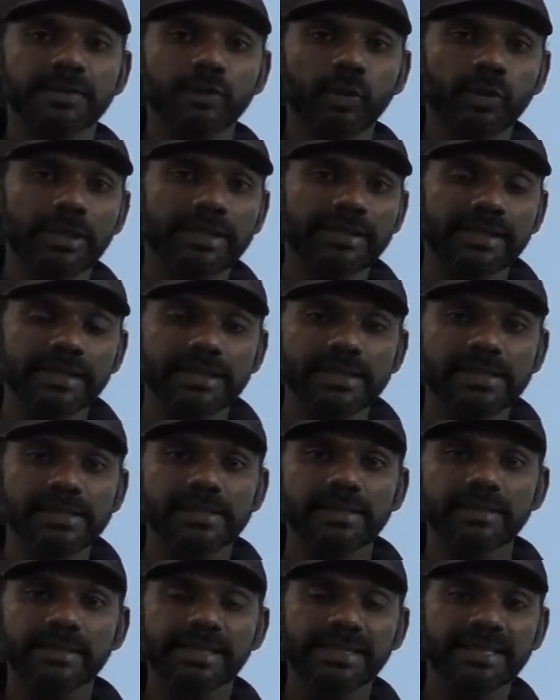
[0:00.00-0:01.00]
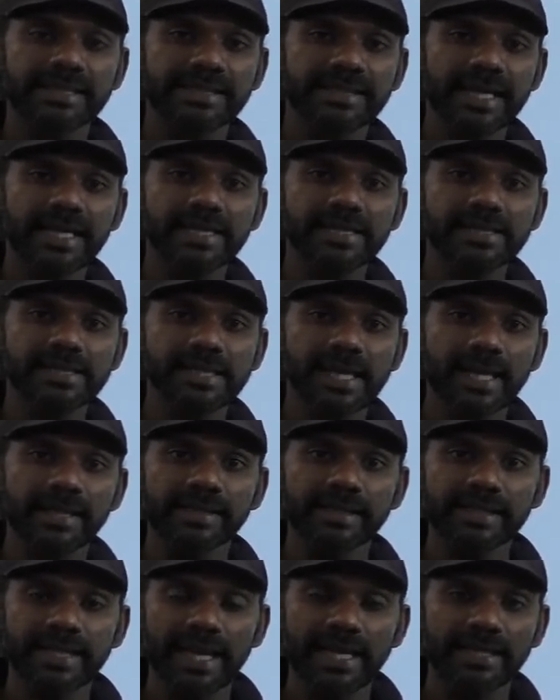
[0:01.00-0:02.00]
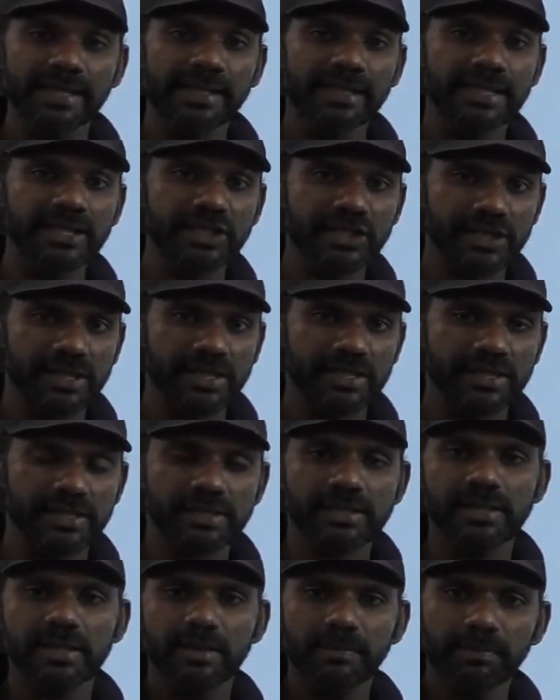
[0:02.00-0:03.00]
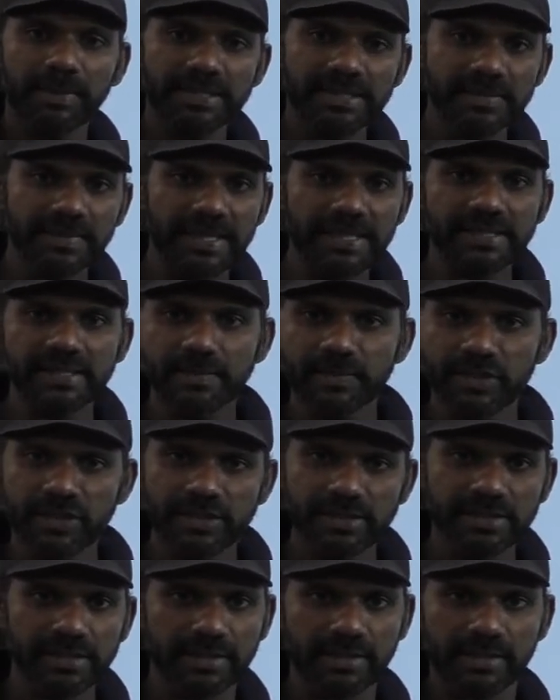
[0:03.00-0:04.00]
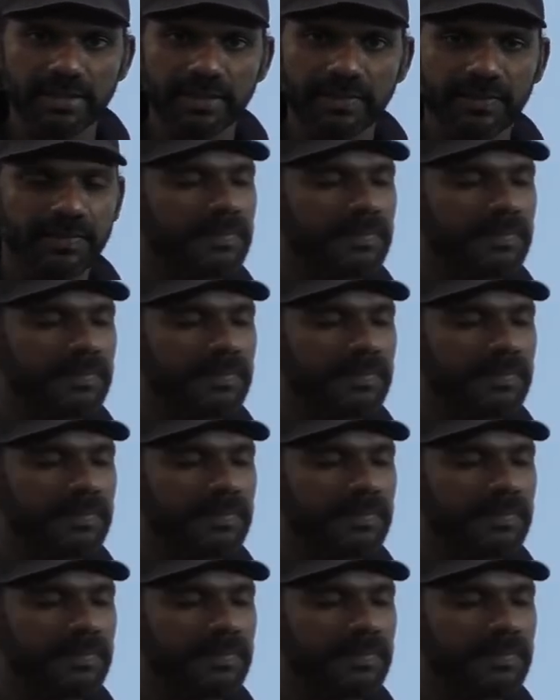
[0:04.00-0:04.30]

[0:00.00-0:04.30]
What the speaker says: The only thing is the tense and the category change, but some exceptions are there.